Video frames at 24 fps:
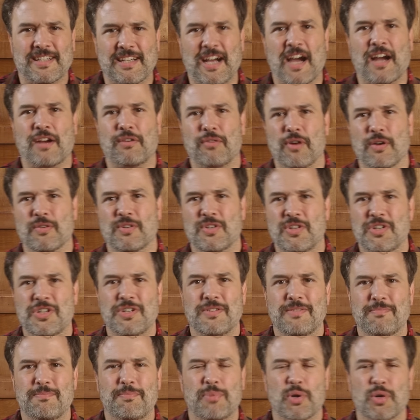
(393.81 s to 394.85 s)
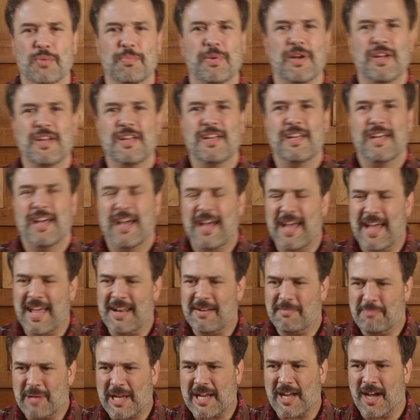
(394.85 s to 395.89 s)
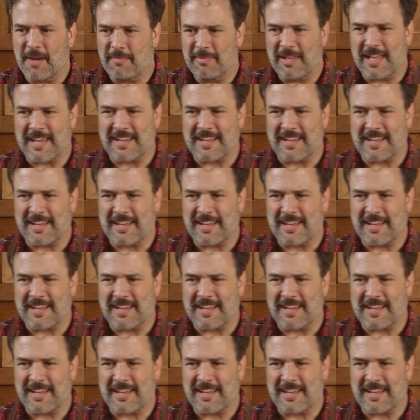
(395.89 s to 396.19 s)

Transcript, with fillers: cockroach poop and become